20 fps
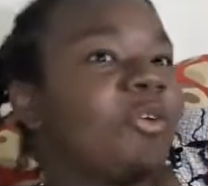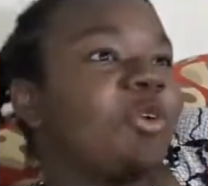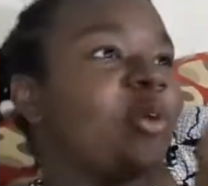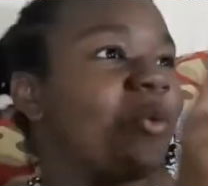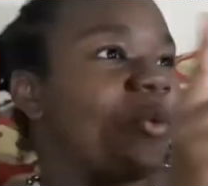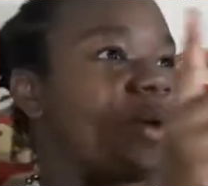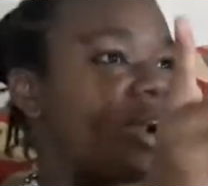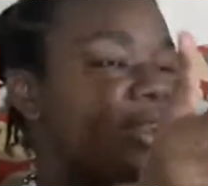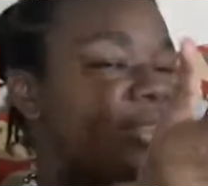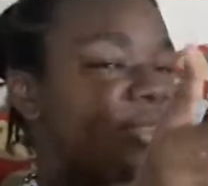the
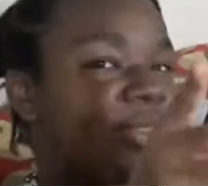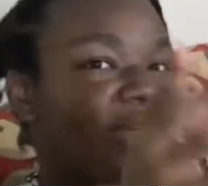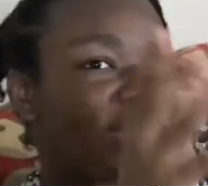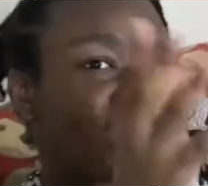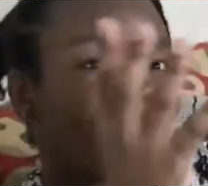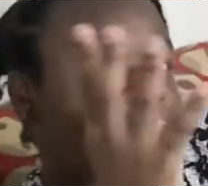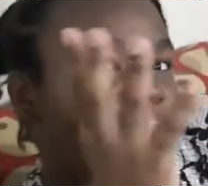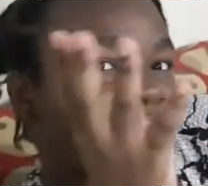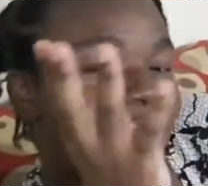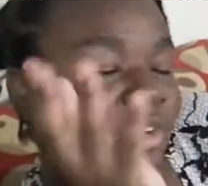one
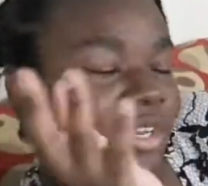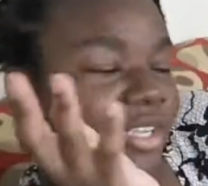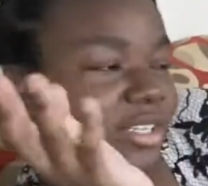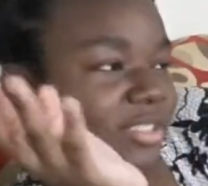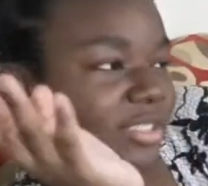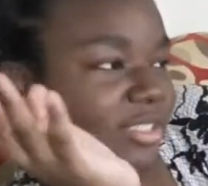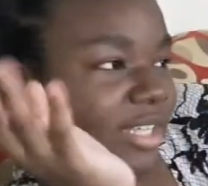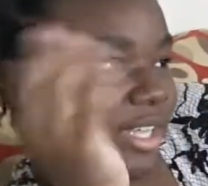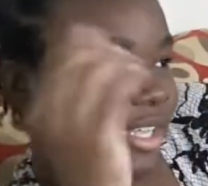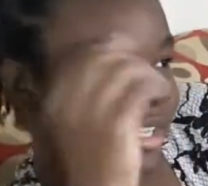thing I've only
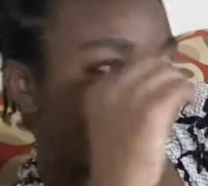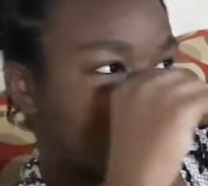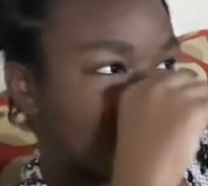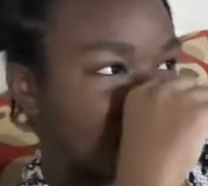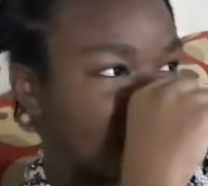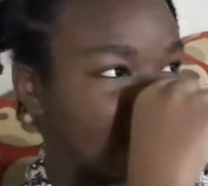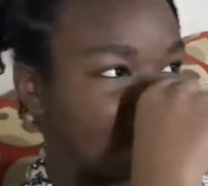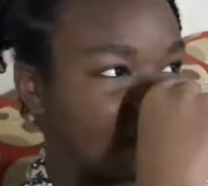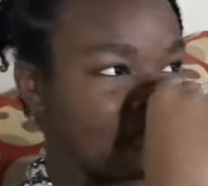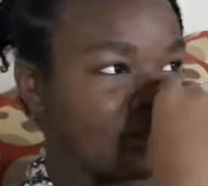
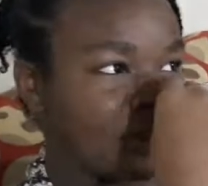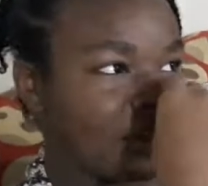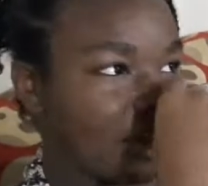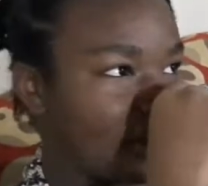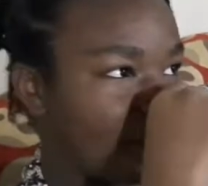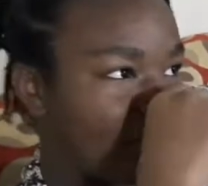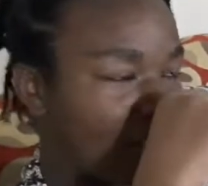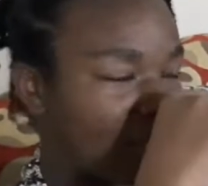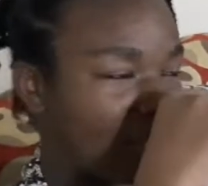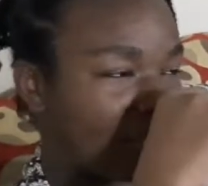said
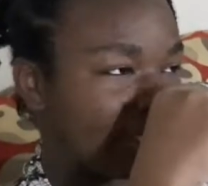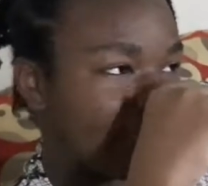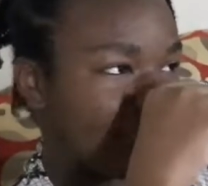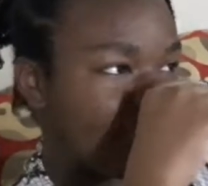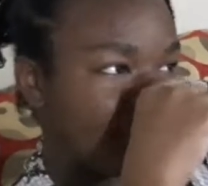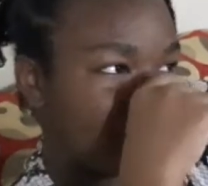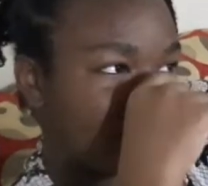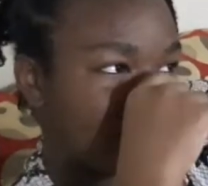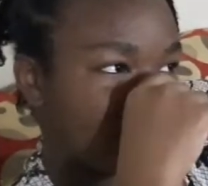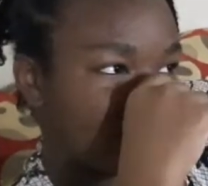about what I
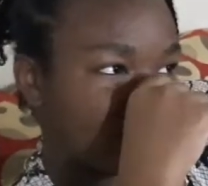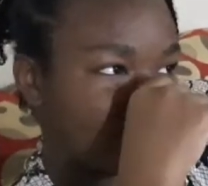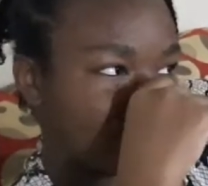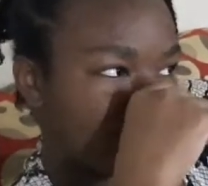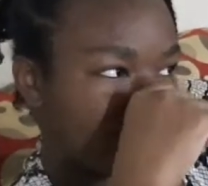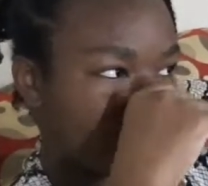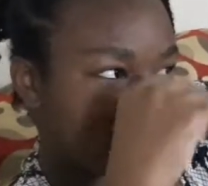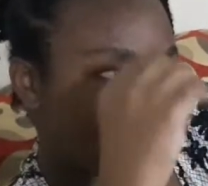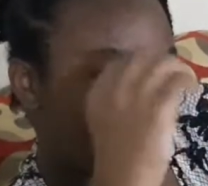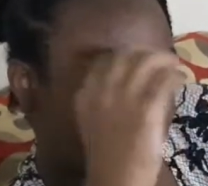want for
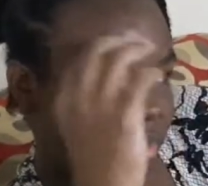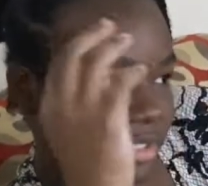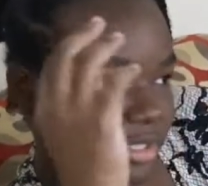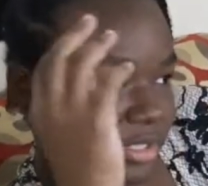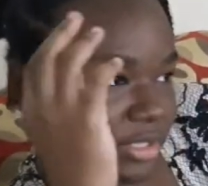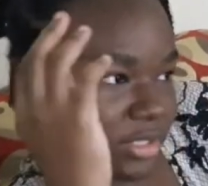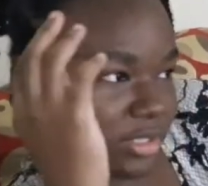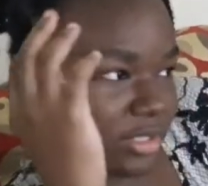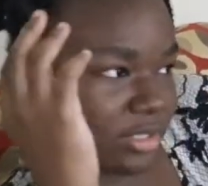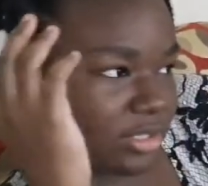Christmas
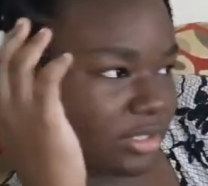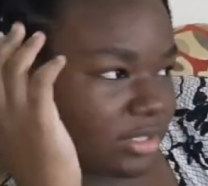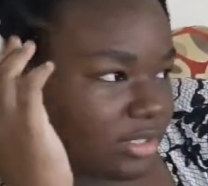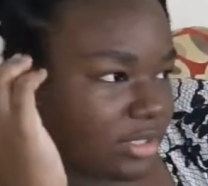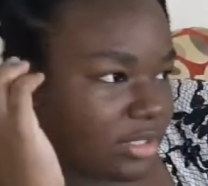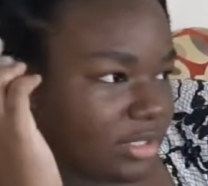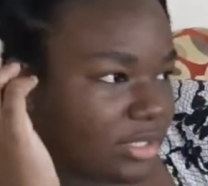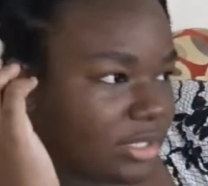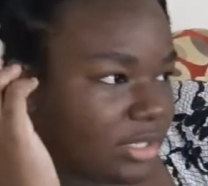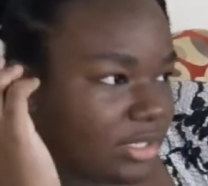is
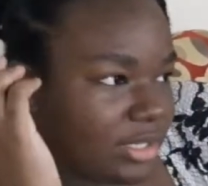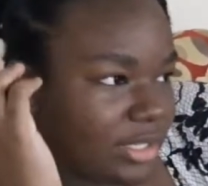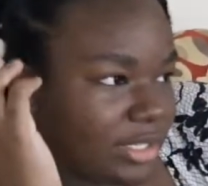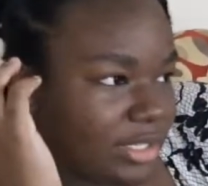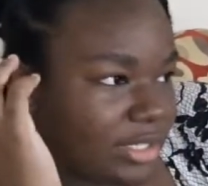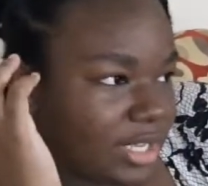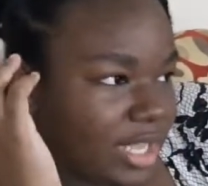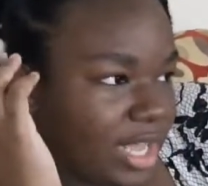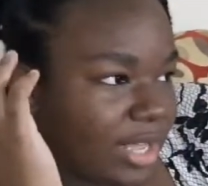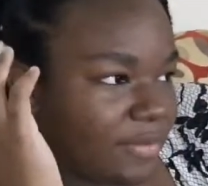
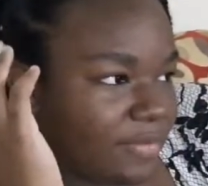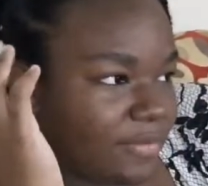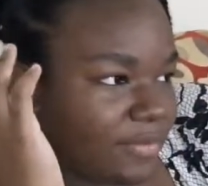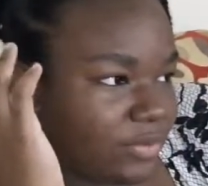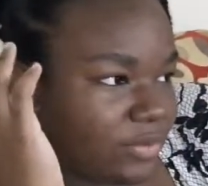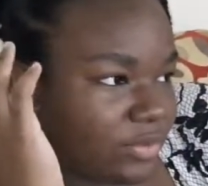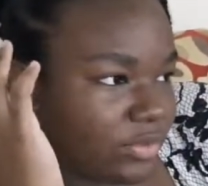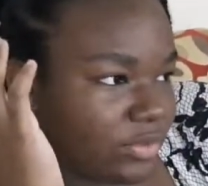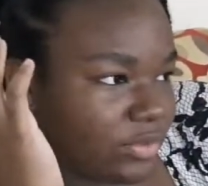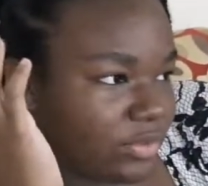this
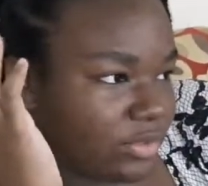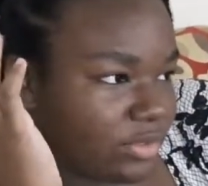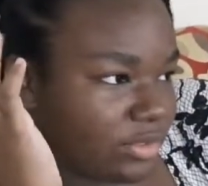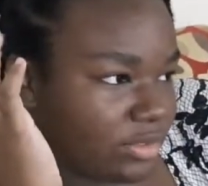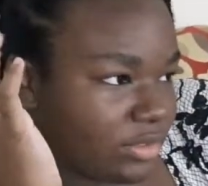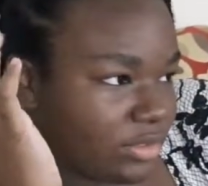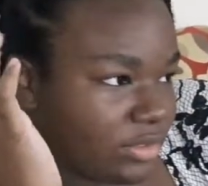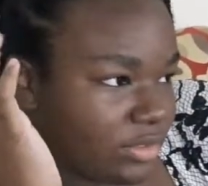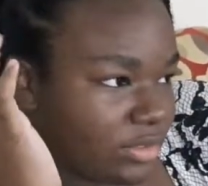headphones.